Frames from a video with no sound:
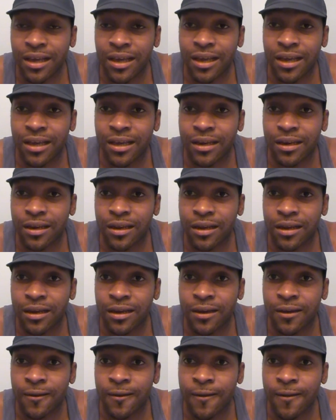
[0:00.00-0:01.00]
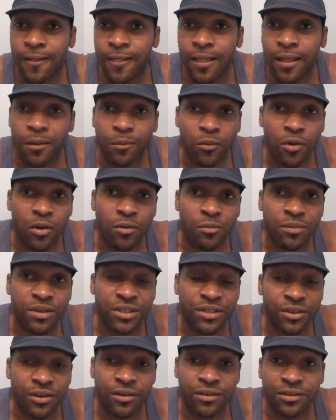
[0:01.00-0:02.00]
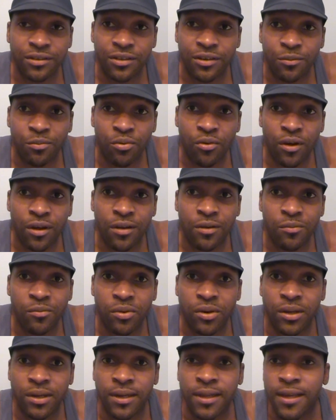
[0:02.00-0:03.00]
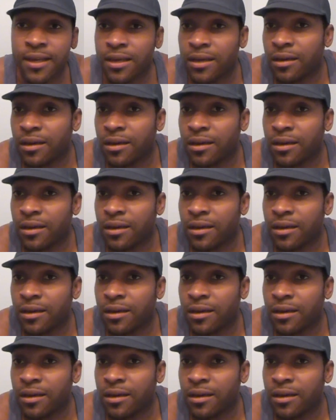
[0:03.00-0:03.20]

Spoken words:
And I'm going to be short and to the point, but